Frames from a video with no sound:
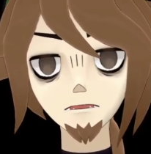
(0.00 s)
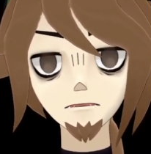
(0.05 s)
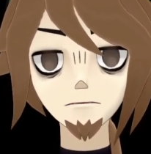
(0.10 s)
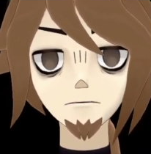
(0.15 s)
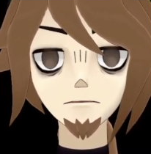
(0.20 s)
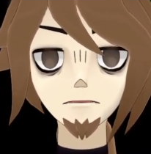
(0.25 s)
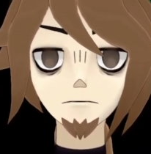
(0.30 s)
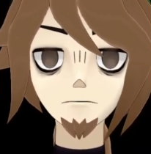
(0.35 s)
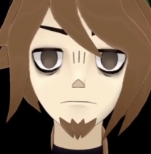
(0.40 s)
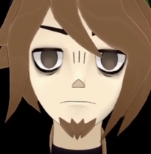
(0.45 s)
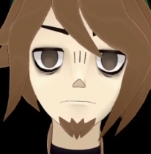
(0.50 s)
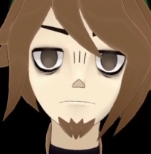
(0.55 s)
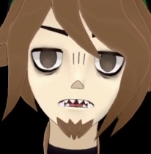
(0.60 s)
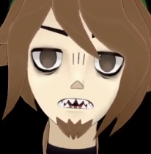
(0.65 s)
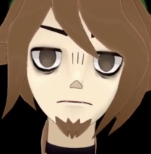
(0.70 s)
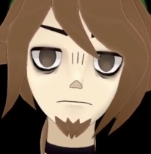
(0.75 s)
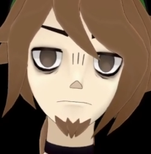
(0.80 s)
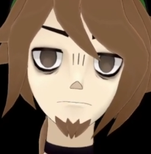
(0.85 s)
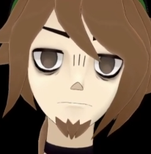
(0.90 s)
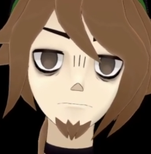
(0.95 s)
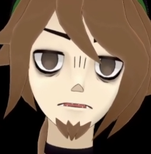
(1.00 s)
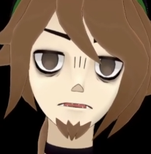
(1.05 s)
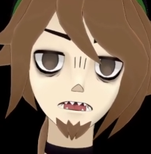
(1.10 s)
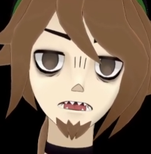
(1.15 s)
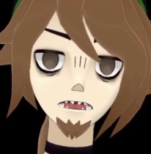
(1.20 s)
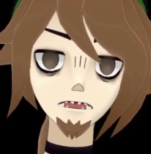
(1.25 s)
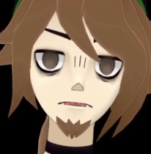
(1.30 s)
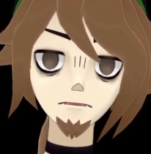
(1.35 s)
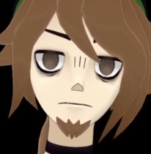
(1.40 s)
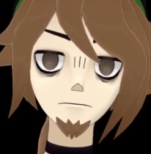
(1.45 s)
to do it.
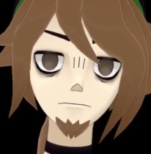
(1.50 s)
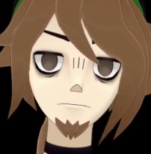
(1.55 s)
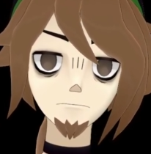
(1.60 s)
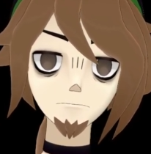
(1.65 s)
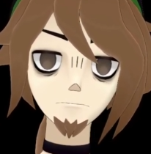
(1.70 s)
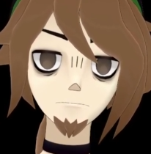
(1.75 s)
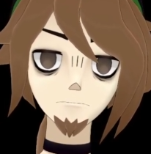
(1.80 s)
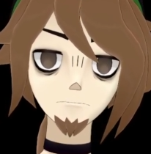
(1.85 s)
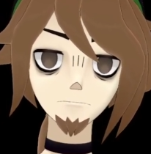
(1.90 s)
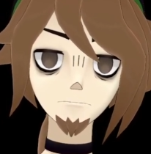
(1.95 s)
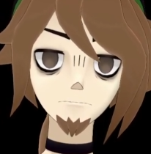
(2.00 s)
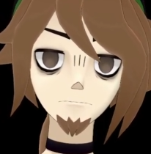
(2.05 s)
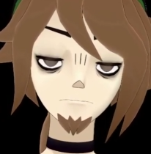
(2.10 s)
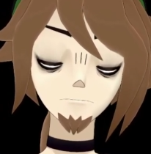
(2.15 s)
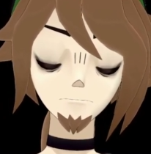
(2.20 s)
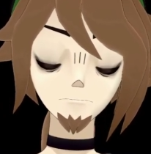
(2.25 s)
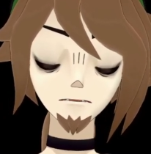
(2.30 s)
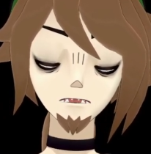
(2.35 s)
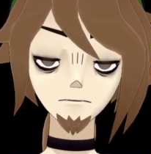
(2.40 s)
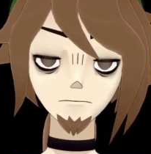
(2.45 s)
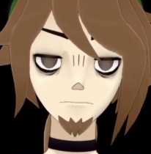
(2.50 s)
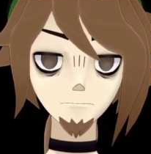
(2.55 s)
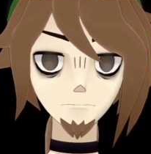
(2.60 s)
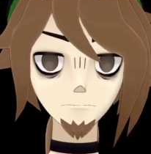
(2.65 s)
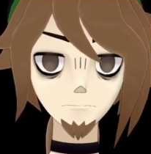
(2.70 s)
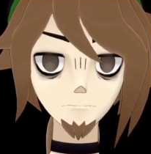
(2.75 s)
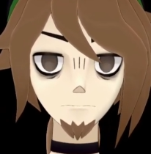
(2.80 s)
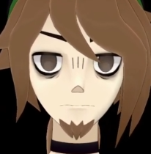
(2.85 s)
Granted, the